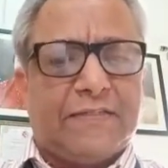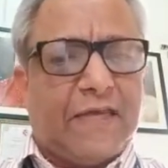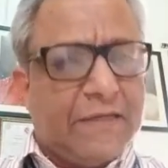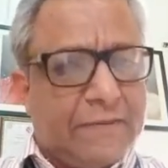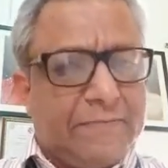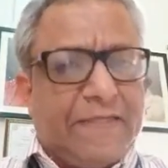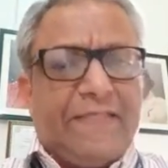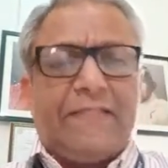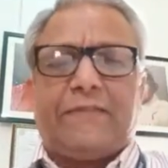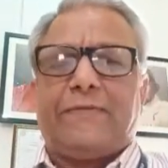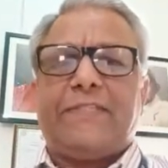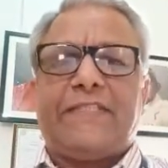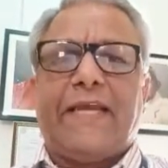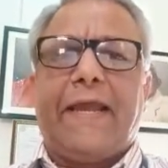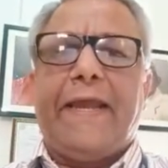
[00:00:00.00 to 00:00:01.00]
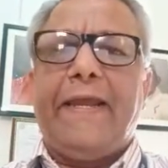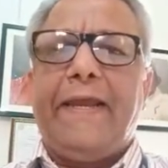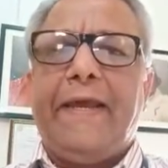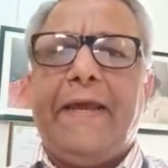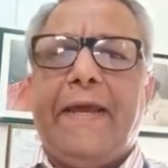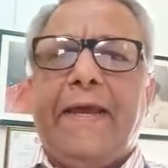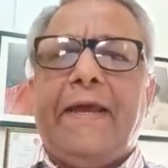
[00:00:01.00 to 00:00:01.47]
I'll repeat this once again.
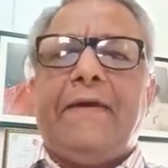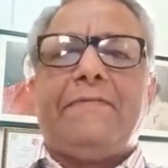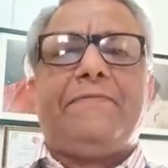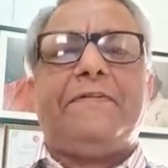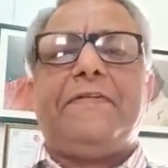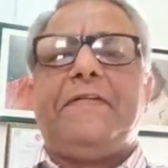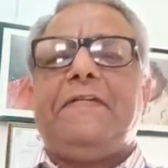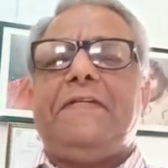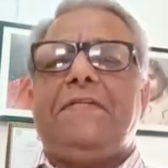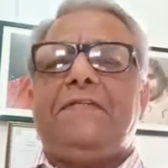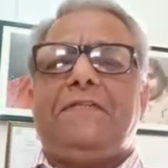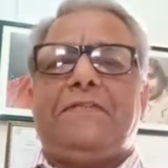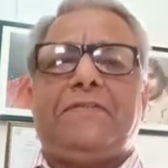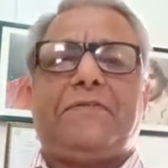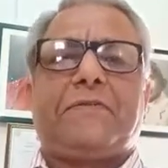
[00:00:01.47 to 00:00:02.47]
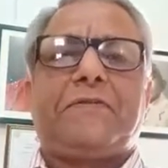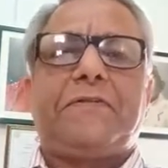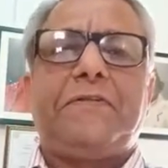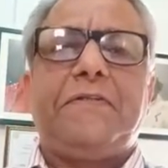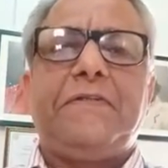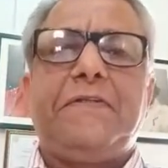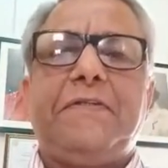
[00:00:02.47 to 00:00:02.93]
Ferdinand de
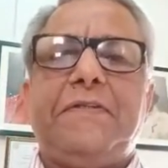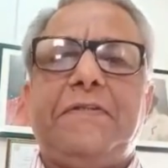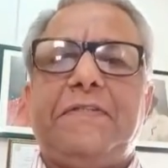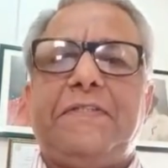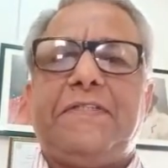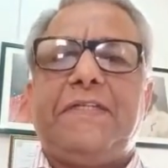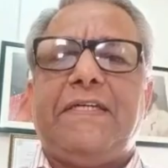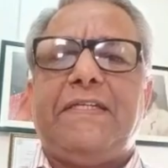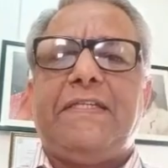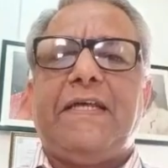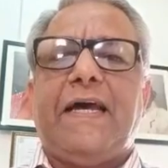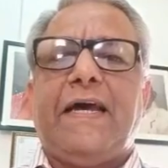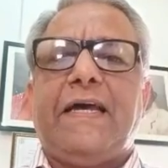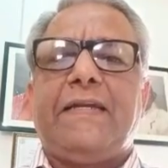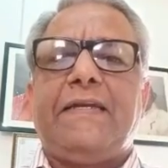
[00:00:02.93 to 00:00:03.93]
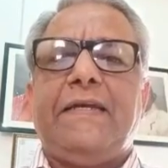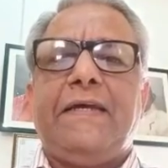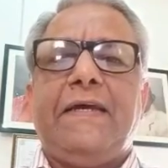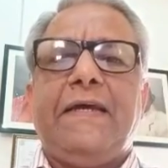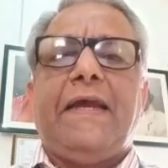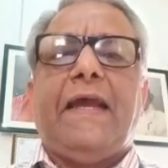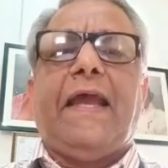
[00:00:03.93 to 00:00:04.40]
Saussure said that
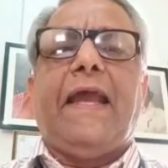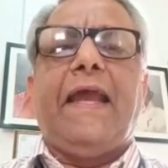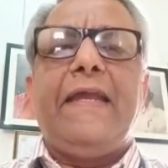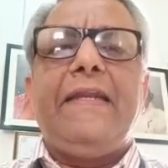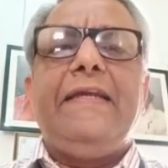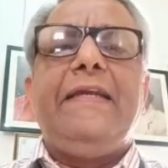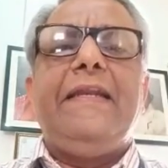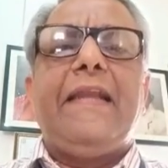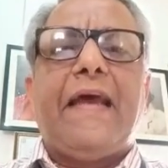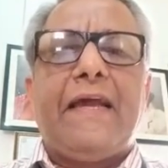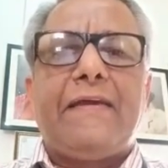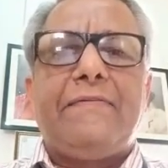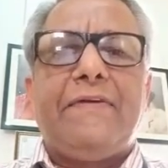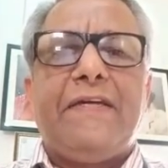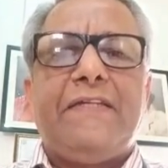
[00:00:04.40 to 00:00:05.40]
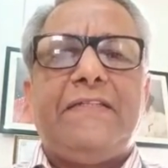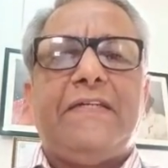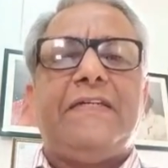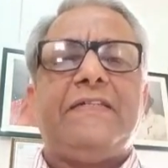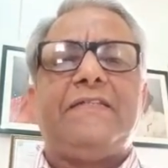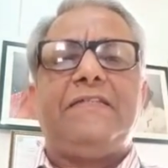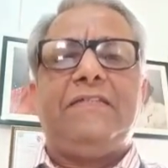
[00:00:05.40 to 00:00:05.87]
any language
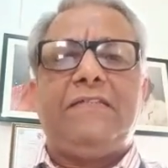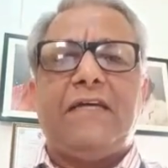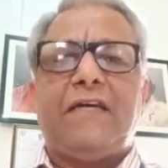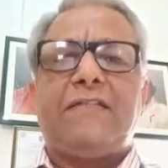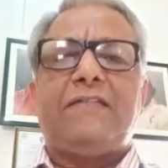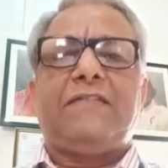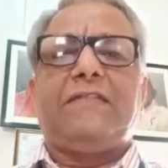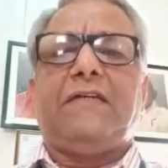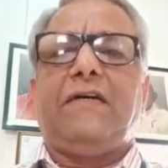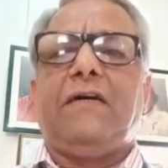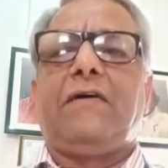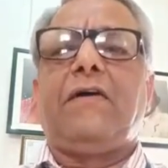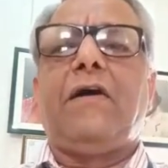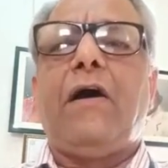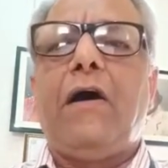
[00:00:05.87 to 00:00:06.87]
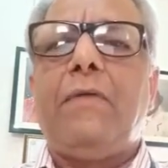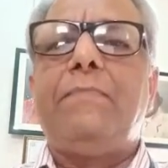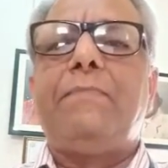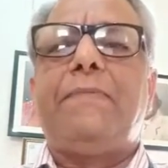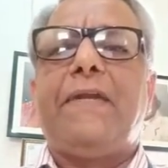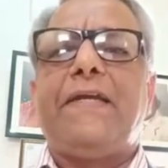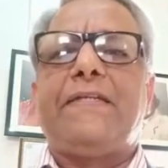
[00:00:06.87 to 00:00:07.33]
is just a
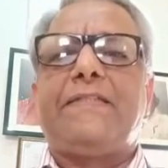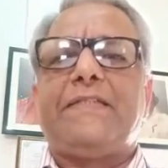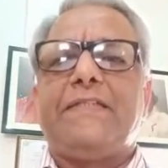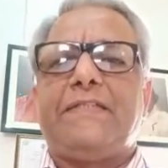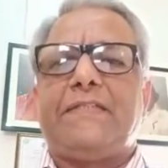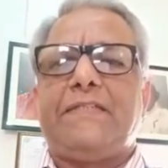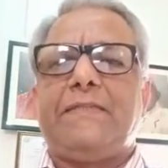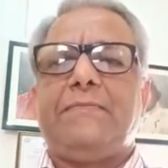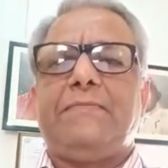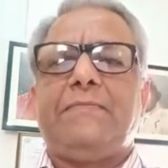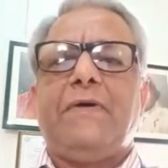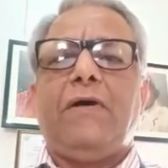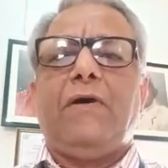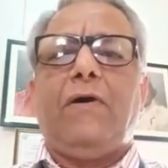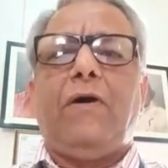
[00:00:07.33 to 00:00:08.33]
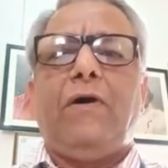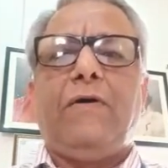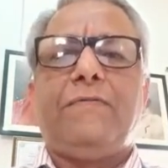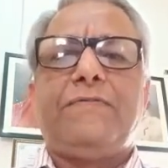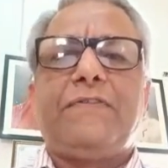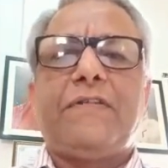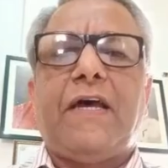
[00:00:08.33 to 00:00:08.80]
complex system
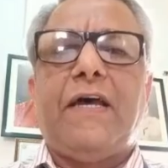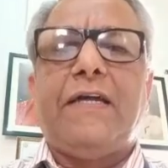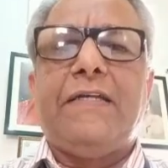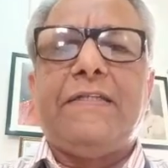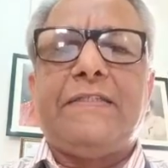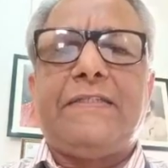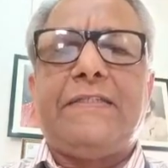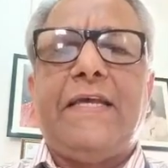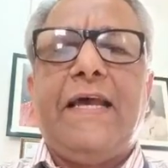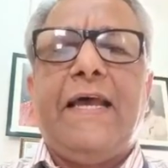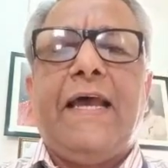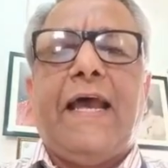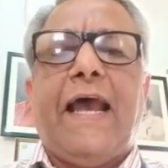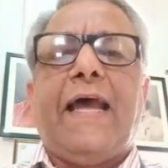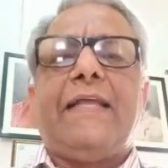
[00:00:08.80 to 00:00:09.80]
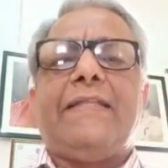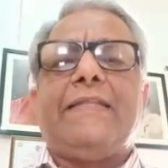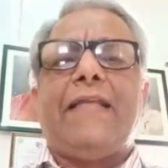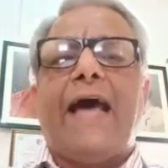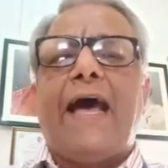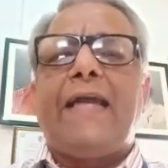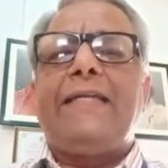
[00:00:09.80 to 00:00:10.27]
of signs, and
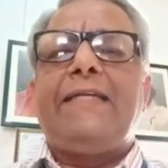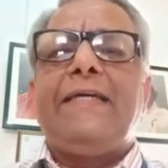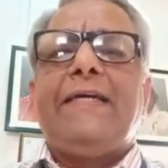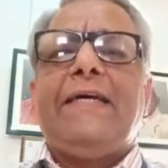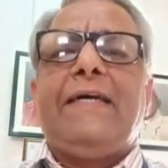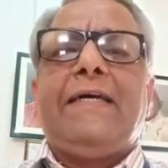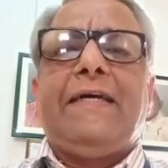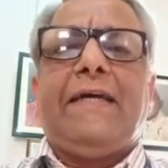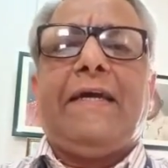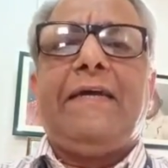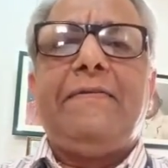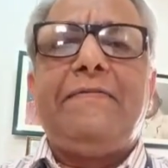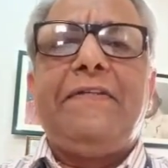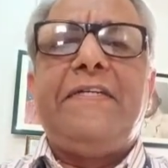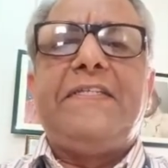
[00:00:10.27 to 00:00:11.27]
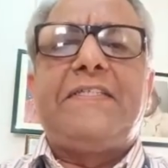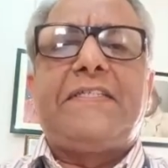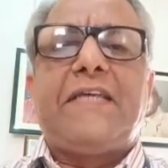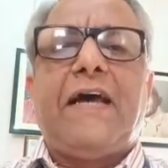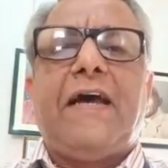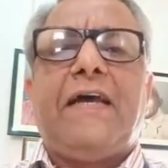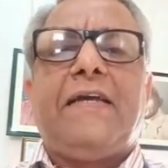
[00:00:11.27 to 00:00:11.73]
that every
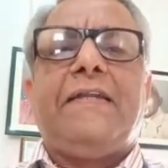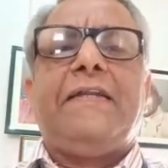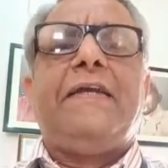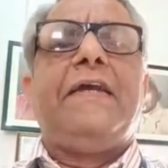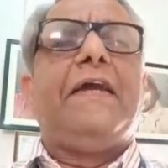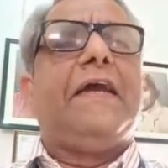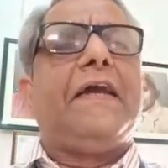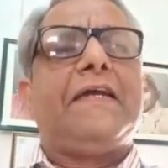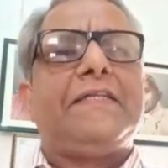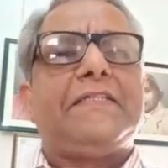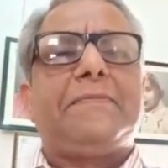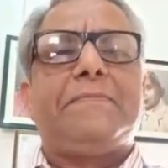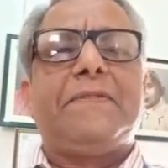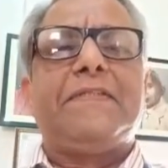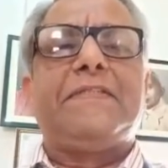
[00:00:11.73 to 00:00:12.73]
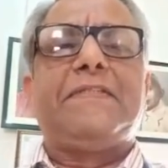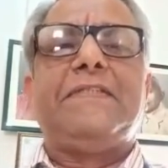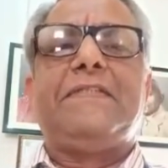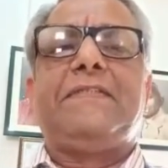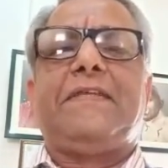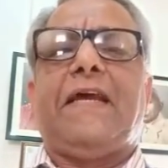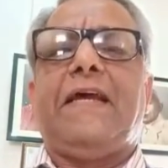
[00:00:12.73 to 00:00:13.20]
sign
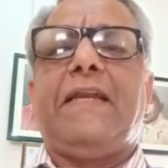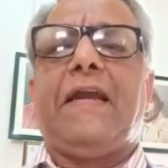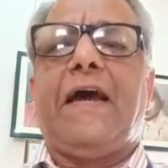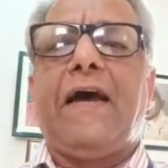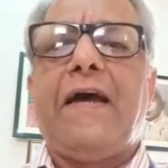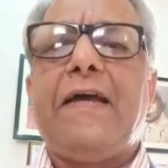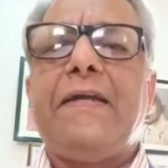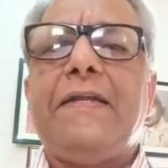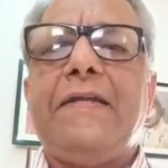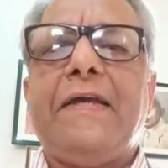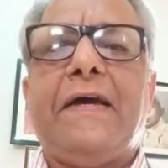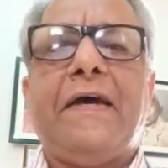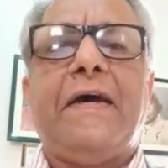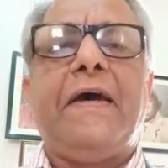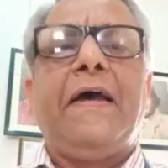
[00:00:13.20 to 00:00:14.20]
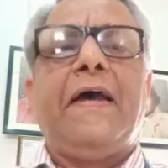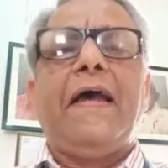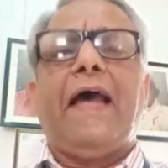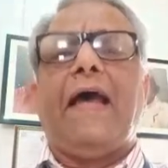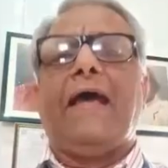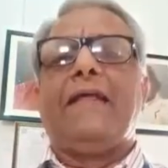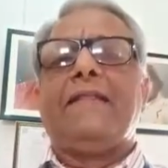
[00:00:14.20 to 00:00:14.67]
expresses an idea,
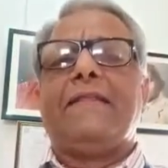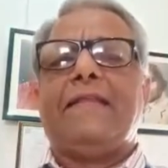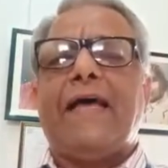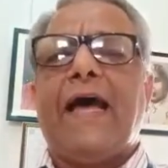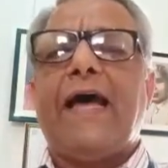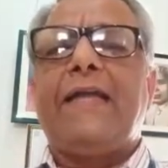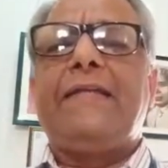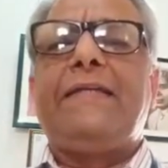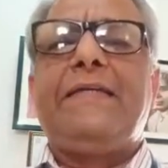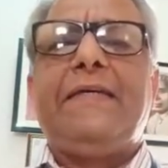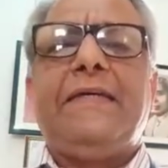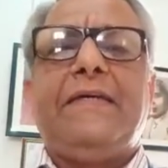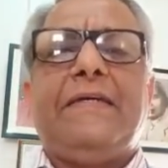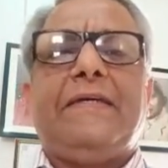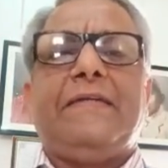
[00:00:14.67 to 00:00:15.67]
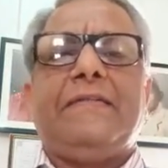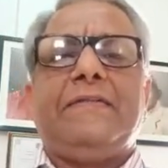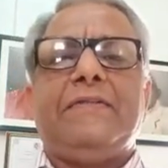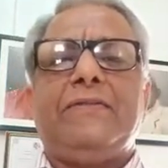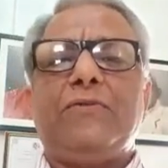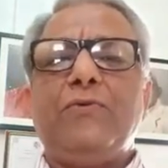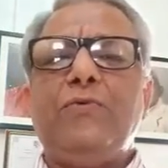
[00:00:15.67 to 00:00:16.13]
and that
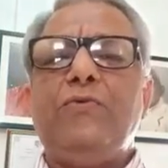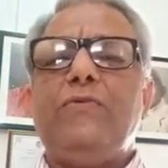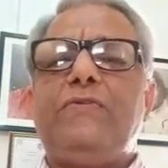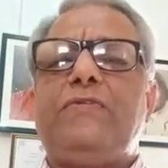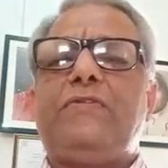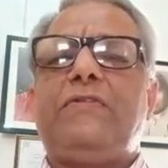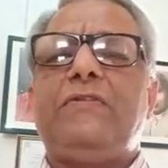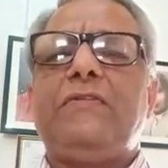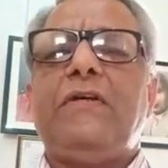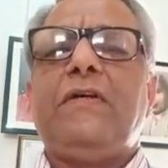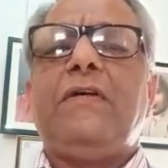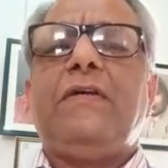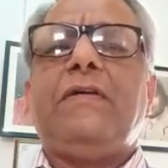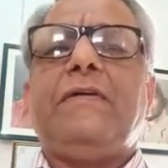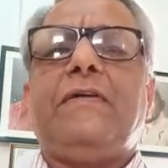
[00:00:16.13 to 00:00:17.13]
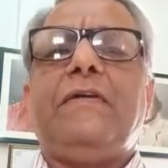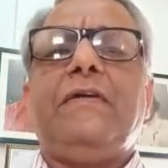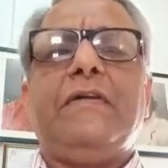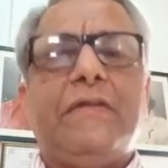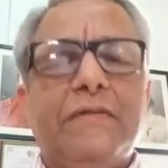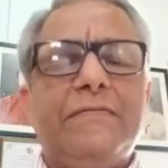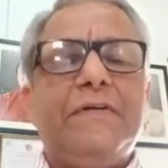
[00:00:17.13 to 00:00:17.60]
the rules
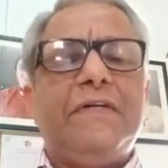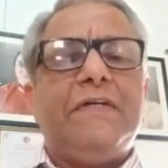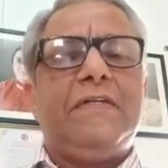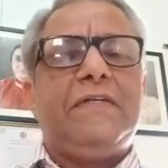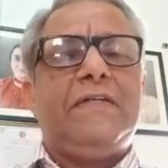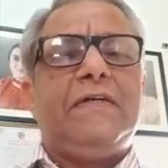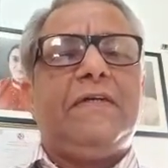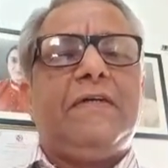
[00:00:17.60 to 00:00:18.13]
govern